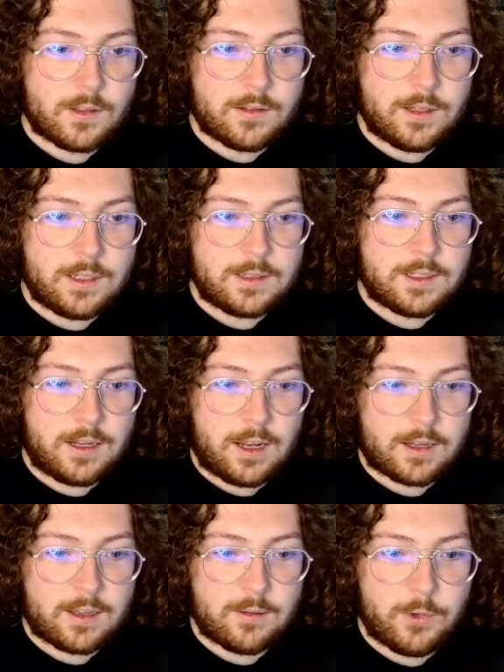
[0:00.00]
This did
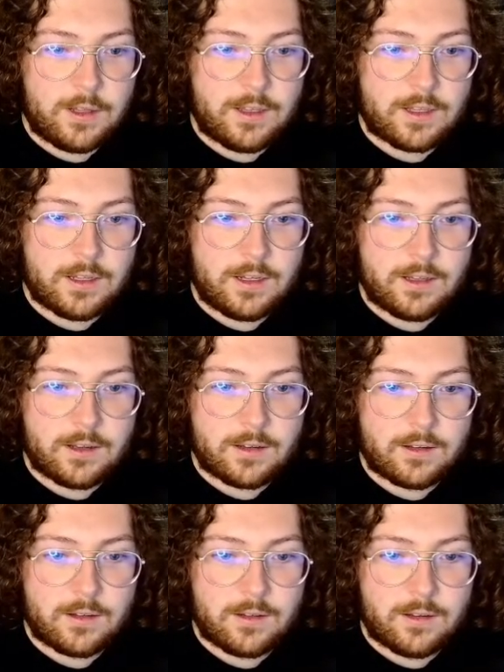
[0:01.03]
not come with it, did it?
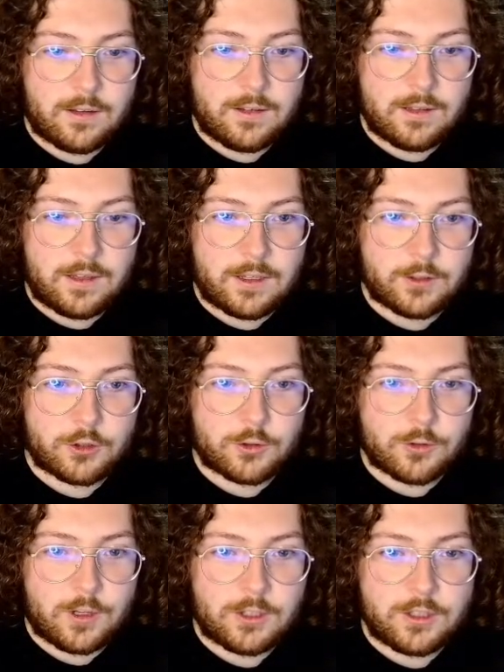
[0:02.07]

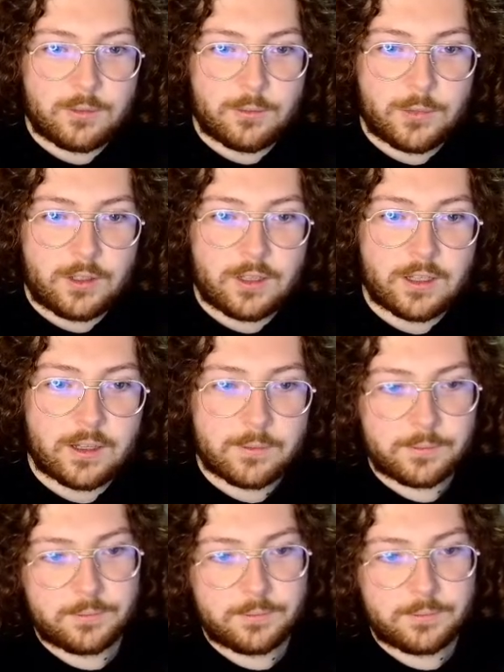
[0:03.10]
Instruction booklet.